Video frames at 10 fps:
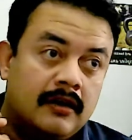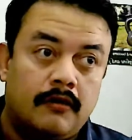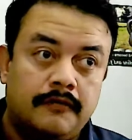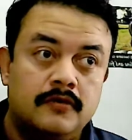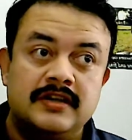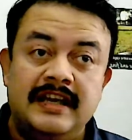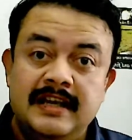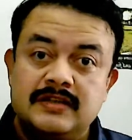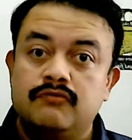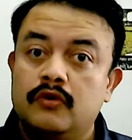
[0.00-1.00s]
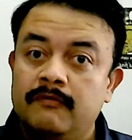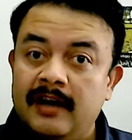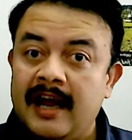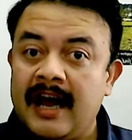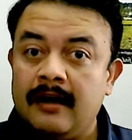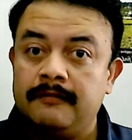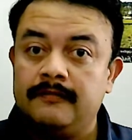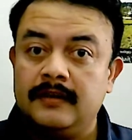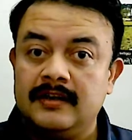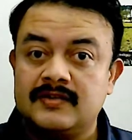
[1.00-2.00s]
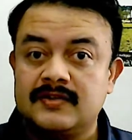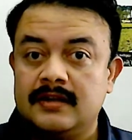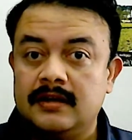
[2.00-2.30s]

of course, each womb will have its,